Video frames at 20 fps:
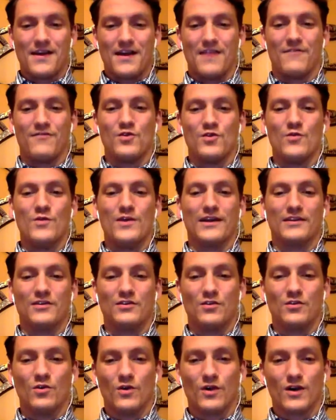If you
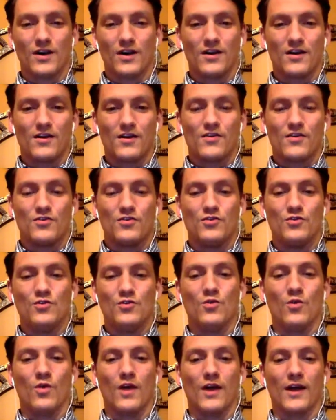ignore,
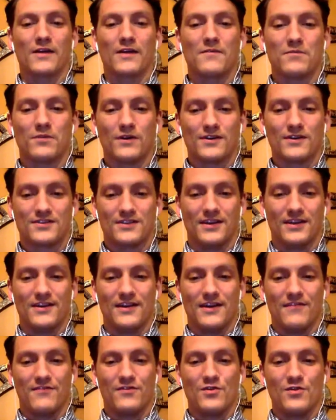you are complicit.
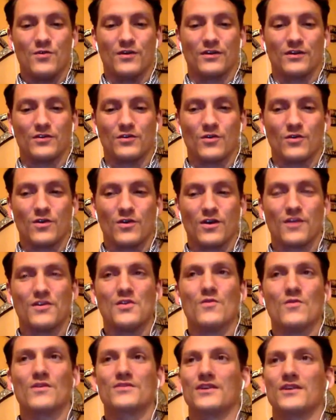If you ignore,
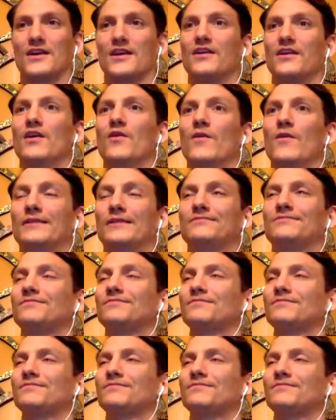you are saying, you know what?